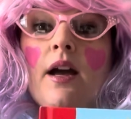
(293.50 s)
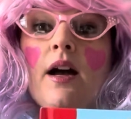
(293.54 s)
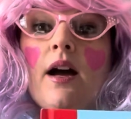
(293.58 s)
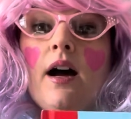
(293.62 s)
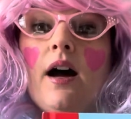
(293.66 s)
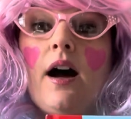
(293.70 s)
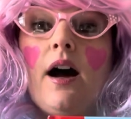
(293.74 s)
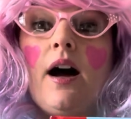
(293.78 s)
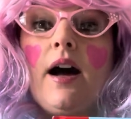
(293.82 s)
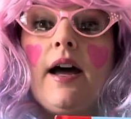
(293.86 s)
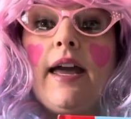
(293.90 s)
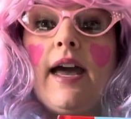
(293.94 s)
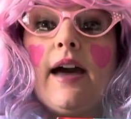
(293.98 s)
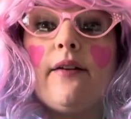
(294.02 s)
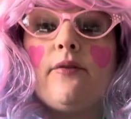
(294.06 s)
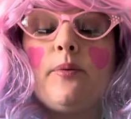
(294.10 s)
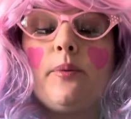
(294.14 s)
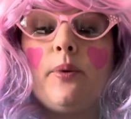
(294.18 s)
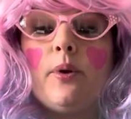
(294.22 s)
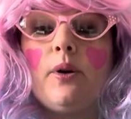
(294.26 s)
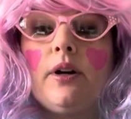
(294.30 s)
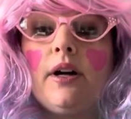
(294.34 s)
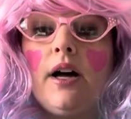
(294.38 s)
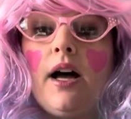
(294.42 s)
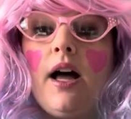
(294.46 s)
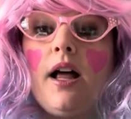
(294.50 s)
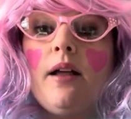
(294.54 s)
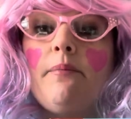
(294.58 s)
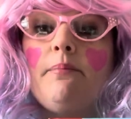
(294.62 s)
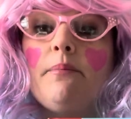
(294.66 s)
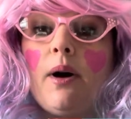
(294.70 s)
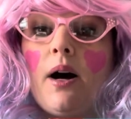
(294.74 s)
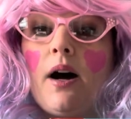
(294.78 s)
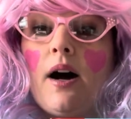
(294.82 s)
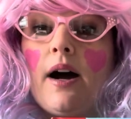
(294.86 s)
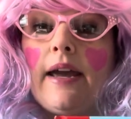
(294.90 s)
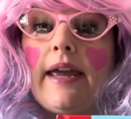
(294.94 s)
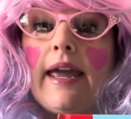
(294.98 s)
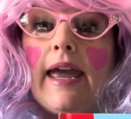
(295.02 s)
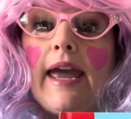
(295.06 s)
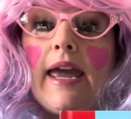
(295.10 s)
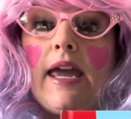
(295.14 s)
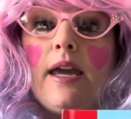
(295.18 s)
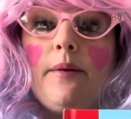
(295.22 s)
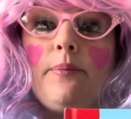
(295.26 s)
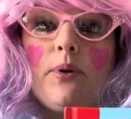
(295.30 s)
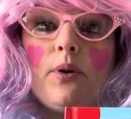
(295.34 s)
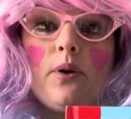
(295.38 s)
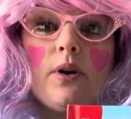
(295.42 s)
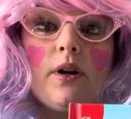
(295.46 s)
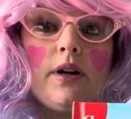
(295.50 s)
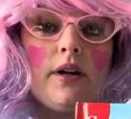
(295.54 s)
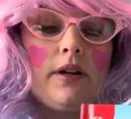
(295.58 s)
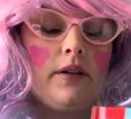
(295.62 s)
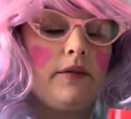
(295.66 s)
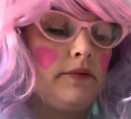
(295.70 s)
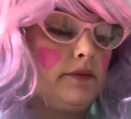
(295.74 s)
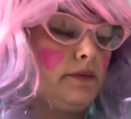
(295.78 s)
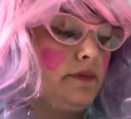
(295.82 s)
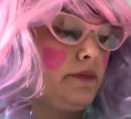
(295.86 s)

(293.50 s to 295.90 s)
I have a book called My A Book.